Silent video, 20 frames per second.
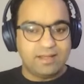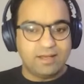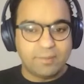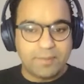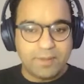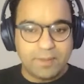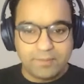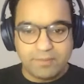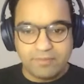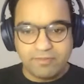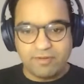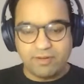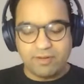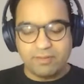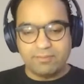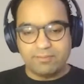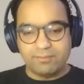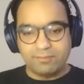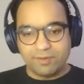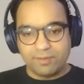paper
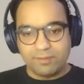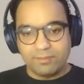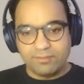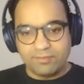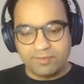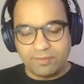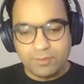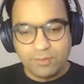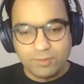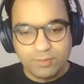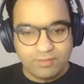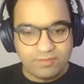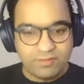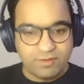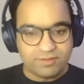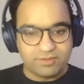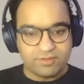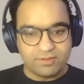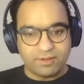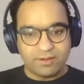from Google
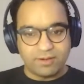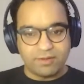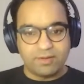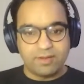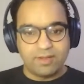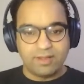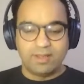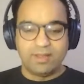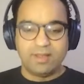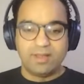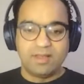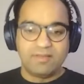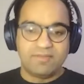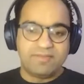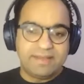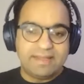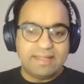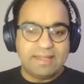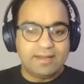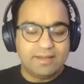folks around
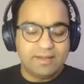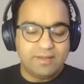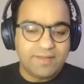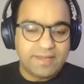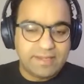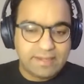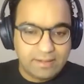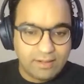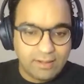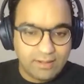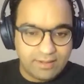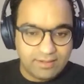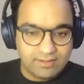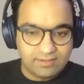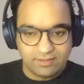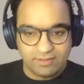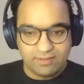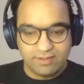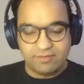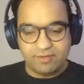fidelity weighted learning.
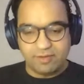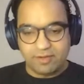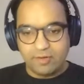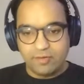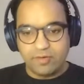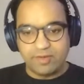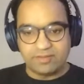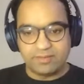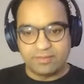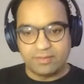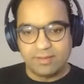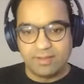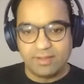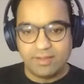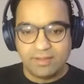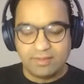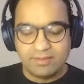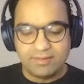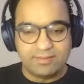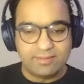So if you're interested,
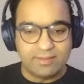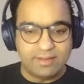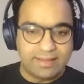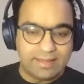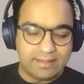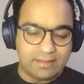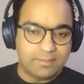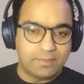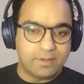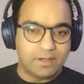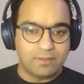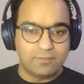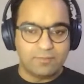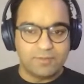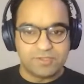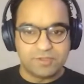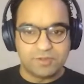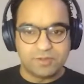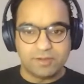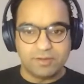there's a link at the bottom
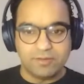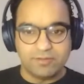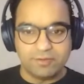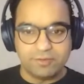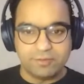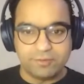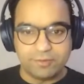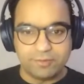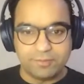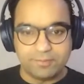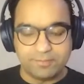which you can refer to.